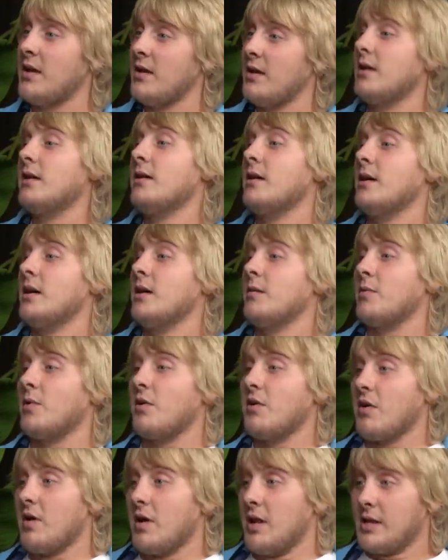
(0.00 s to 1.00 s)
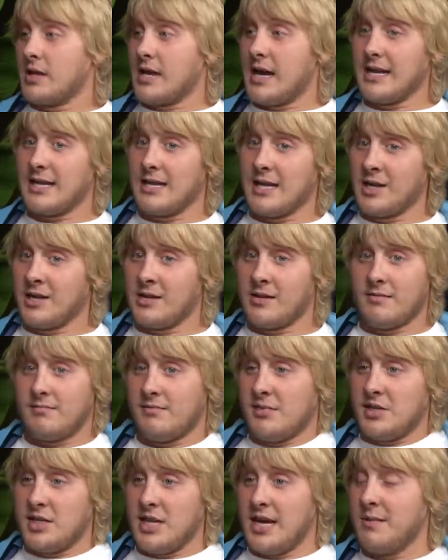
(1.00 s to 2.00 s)
Yeah, fair play. But I think
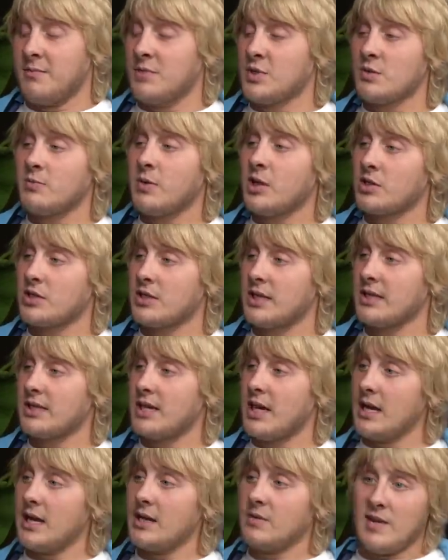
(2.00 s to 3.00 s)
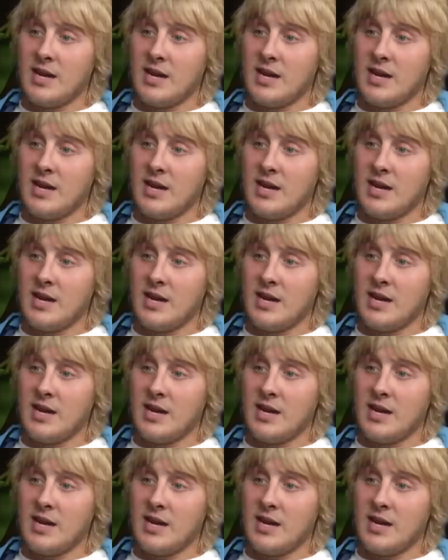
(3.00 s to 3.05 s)
the Germans are boss like that, lad.